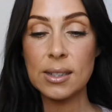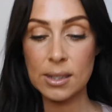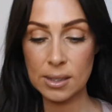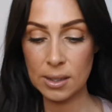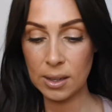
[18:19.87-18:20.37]

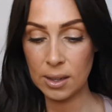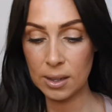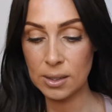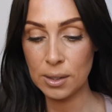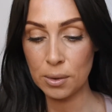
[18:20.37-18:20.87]
and
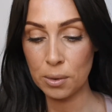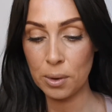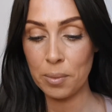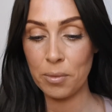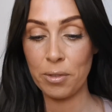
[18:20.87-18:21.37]
I don't know
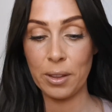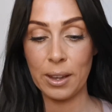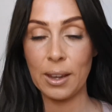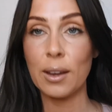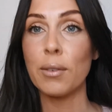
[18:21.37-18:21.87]
why I'm
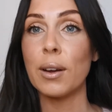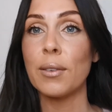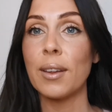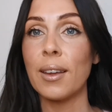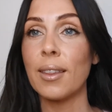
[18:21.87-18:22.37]
flicking it
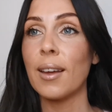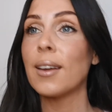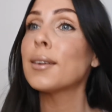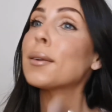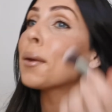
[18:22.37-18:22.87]
around like that,
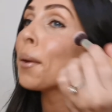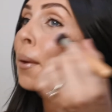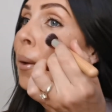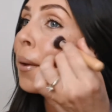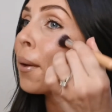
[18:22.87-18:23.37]

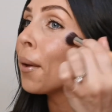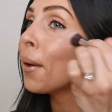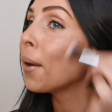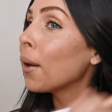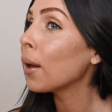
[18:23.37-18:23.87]

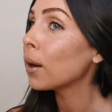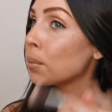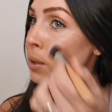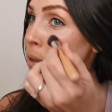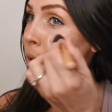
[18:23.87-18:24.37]
and
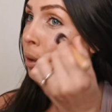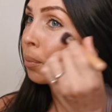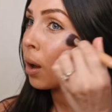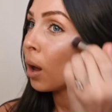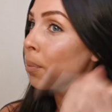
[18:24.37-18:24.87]
I'm just gonna
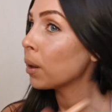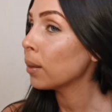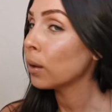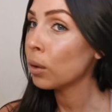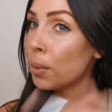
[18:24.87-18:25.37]
pop a
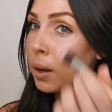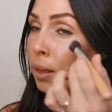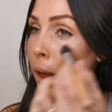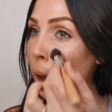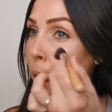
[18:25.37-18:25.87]
little bit
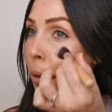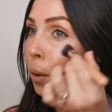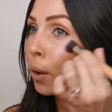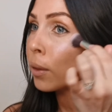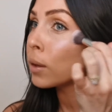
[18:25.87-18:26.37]
of that
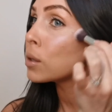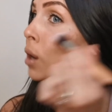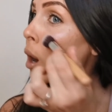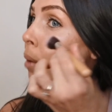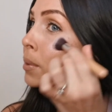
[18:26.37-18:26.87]
on the
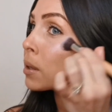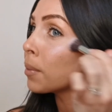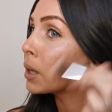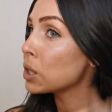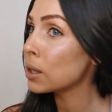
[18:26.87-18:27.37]
tops of
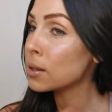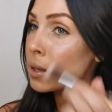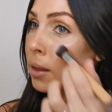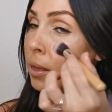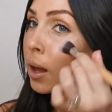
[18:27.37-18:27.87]
my
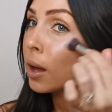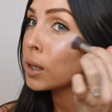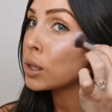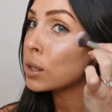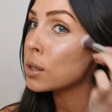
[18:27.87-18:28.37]
cheeks, and that
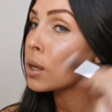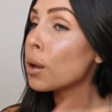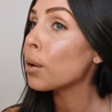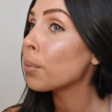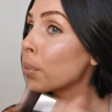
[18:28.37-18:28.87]
just
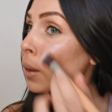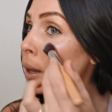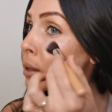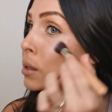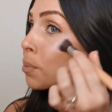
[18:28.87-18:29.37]

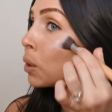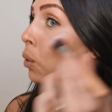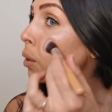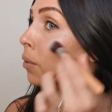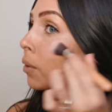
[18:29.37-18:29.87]
blends
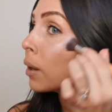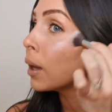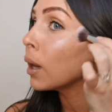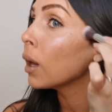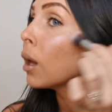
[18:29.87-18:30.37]

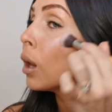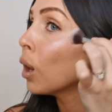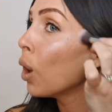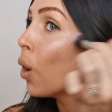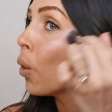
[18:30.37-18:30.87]
beautifully
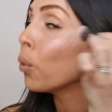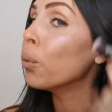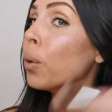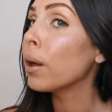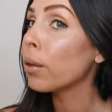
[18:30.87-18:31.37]

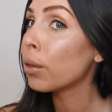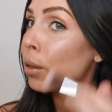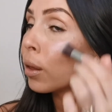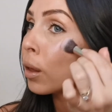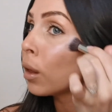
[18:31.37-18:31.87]
with
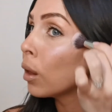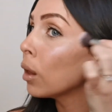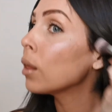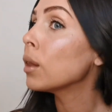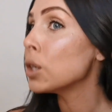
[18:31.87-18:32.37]

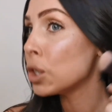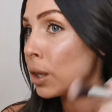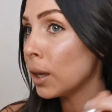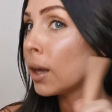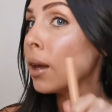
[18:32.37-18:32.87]
the
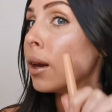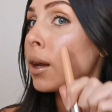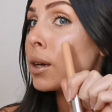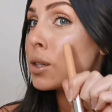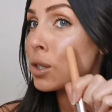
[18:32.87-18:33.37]
cheek heat,
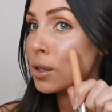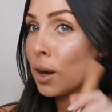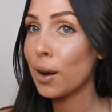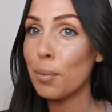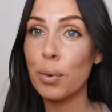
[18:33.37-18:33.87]
and it's just
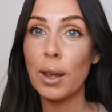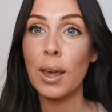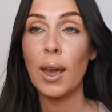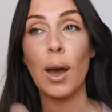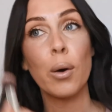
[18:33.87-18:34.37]
kind of
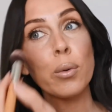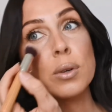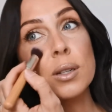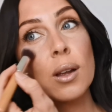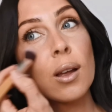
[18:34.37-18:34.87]
bringing
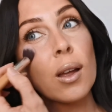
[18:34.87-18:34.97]
out